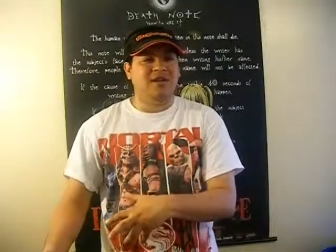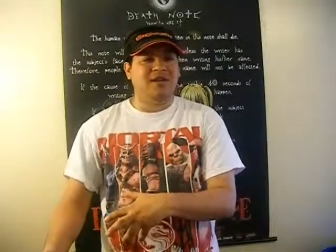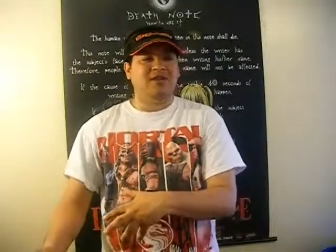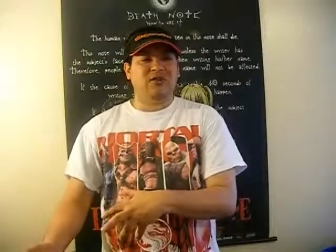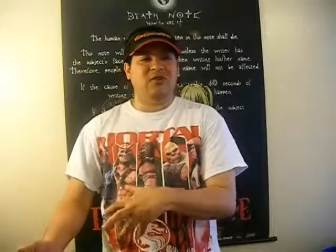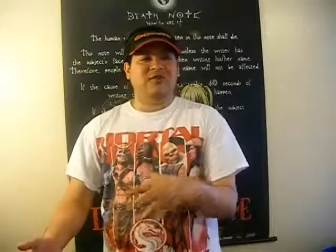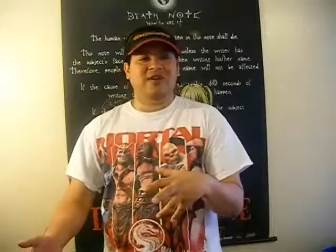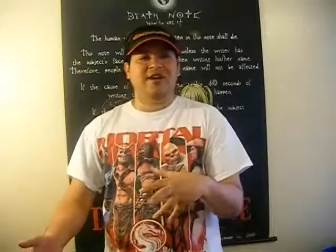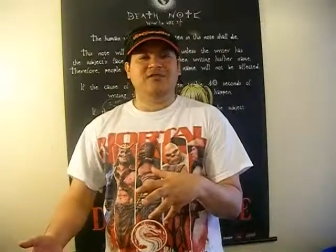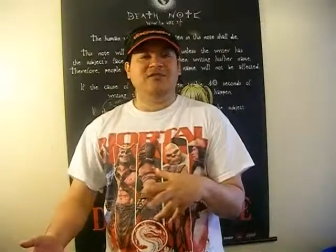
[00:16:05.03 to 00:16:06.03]
I think it's called The
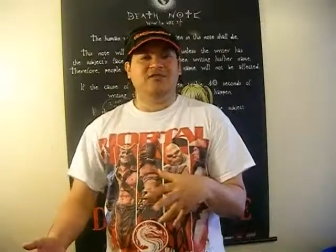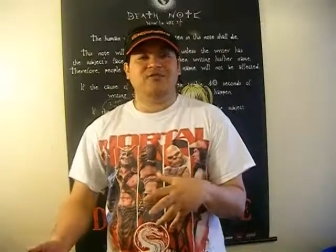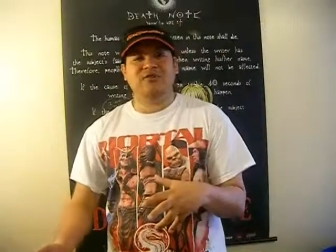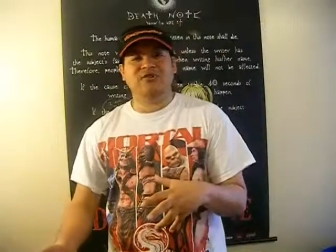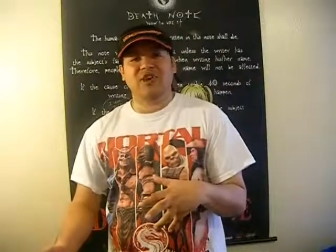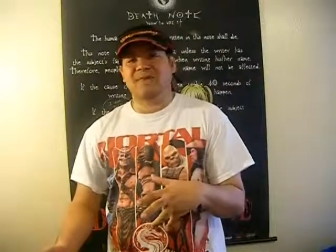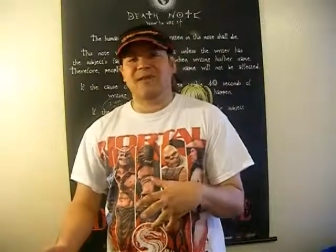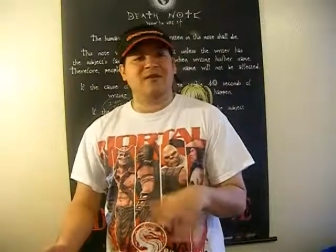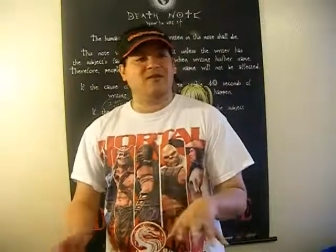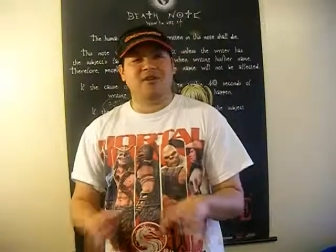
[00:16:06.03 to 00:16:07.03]
Titan's Curse. I have
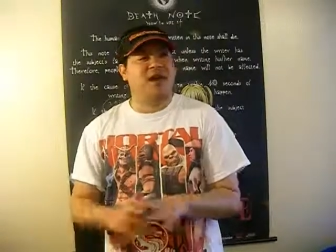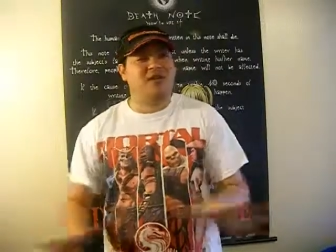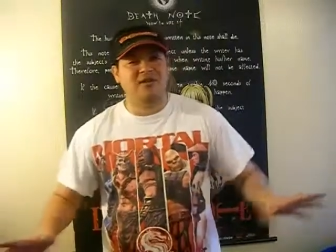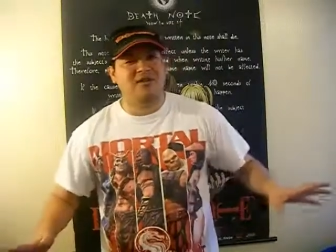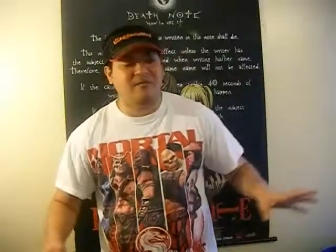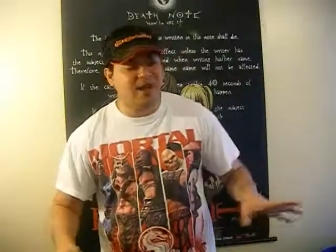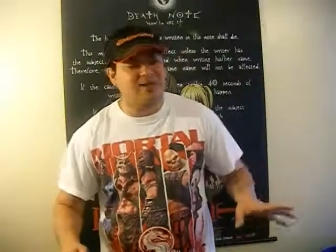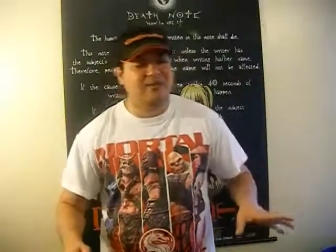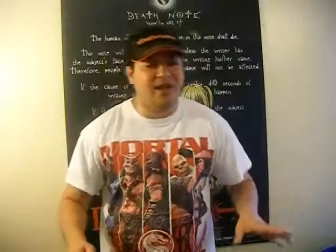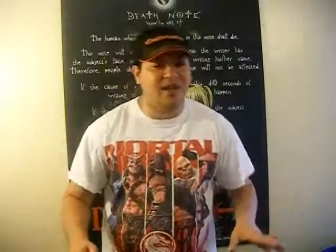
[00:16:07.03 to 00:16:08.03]
not heard anything
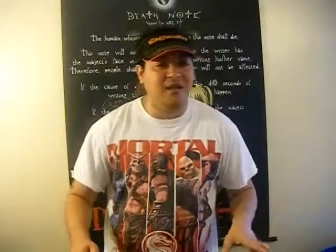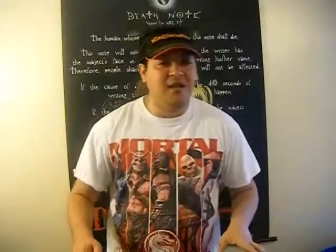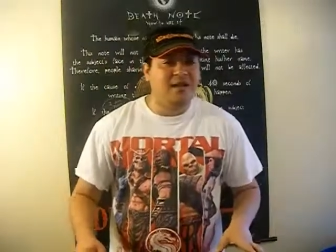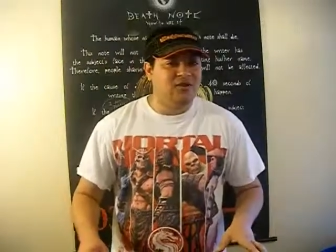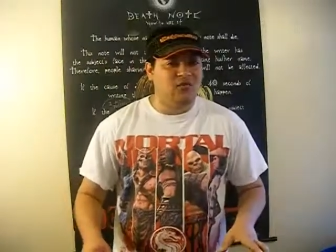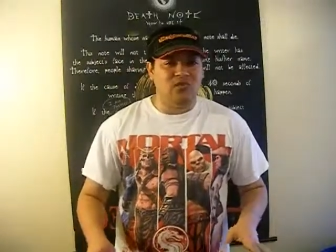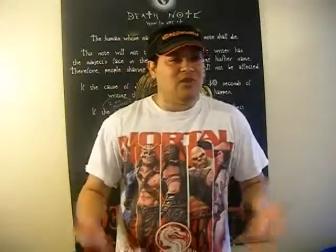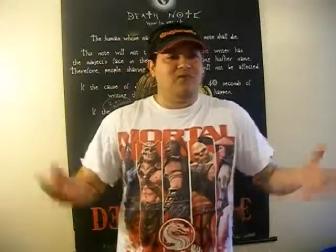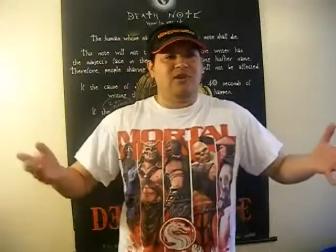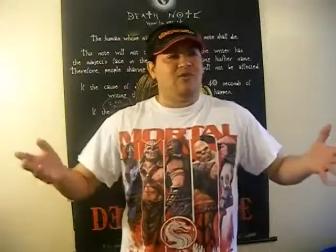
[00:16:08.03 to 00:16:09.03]
about that. So we
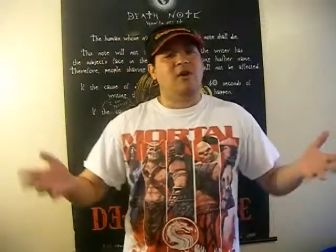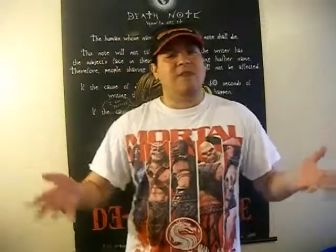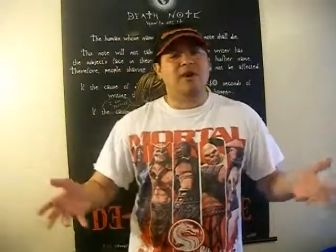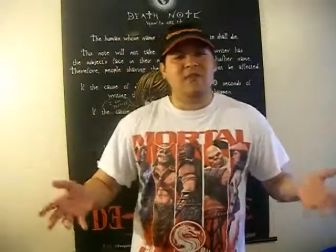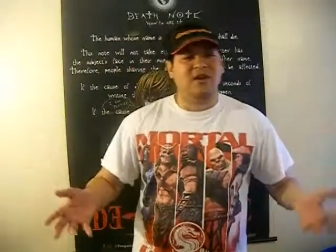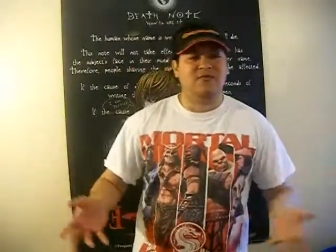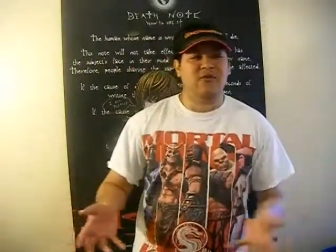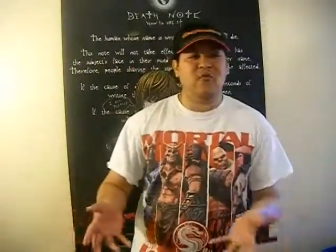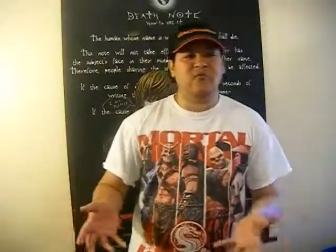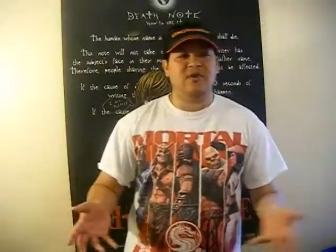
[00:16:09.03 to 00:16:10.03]
don't really know if they're going to make a
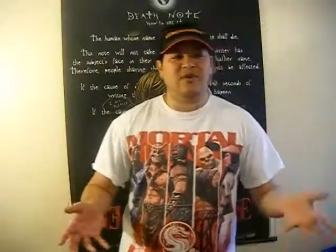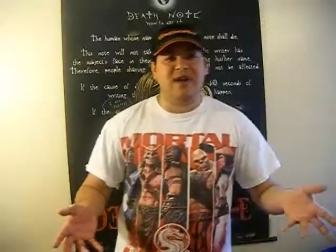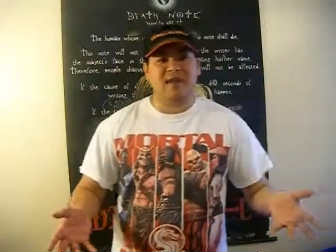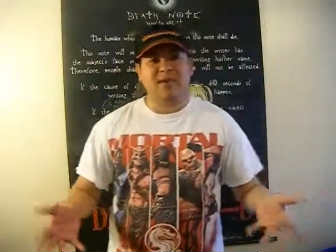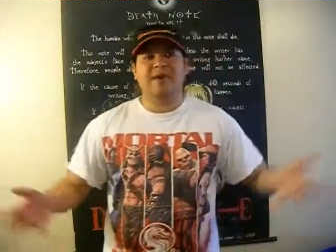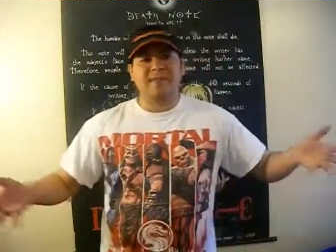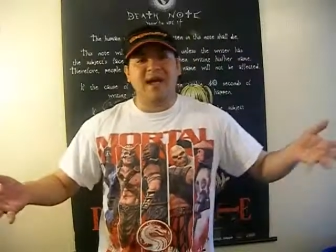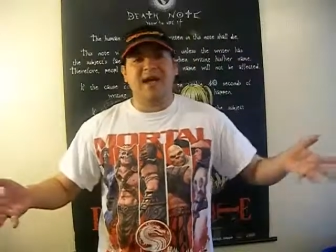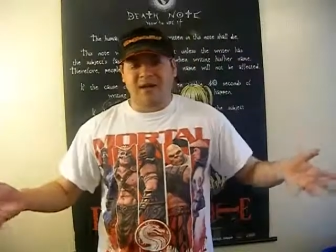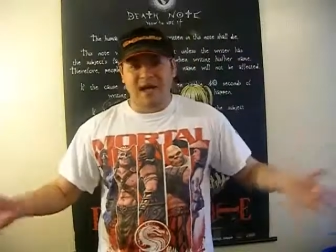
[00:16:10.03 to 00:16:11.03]
third movie or not. But if
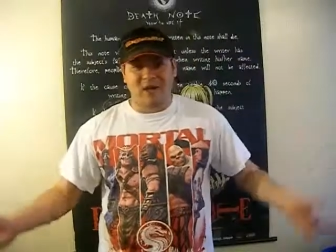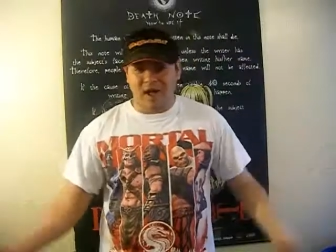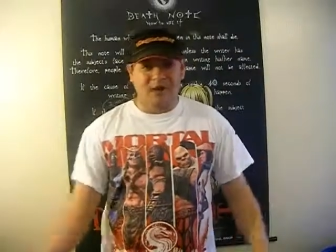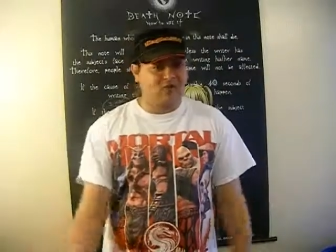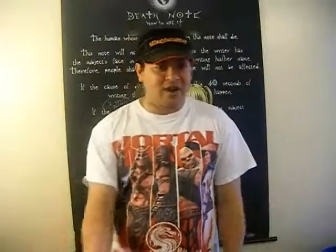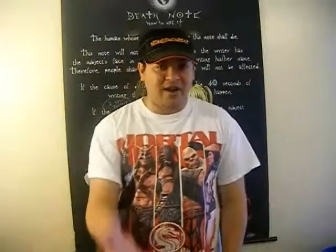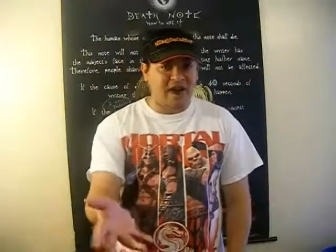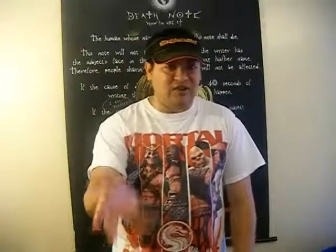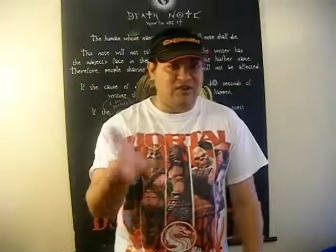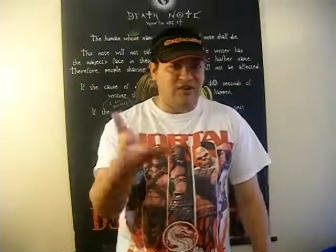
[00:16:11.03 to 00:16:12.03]
not, I'll, I'll try to
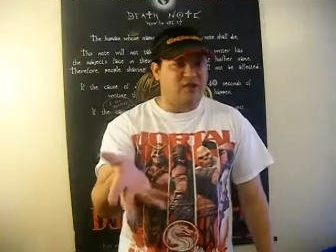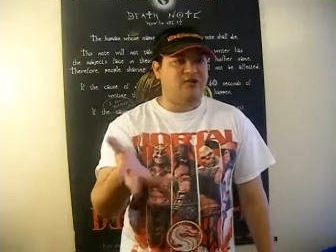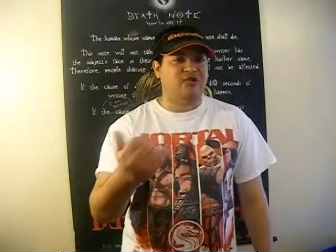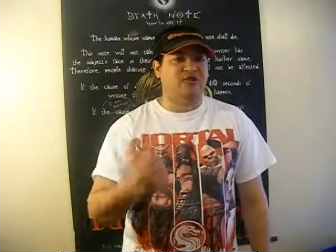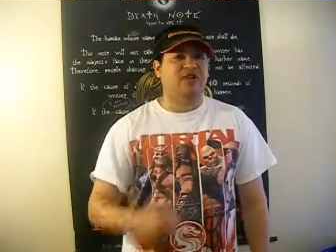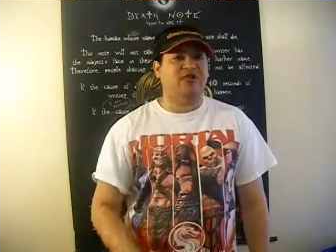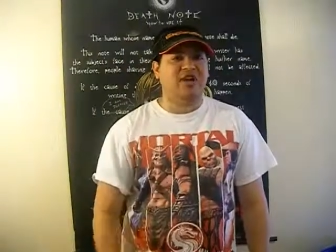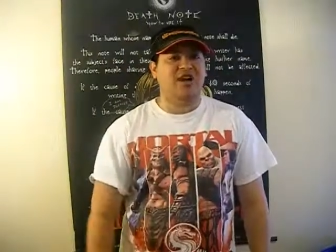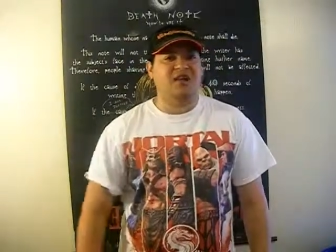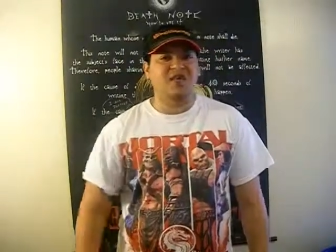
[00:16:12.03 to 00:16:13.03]
catch it in theaters this
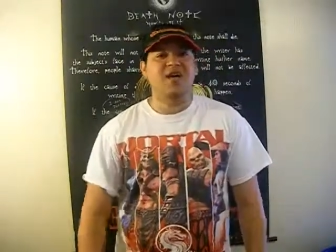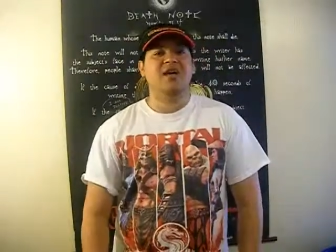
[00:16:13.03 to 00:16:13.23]
time,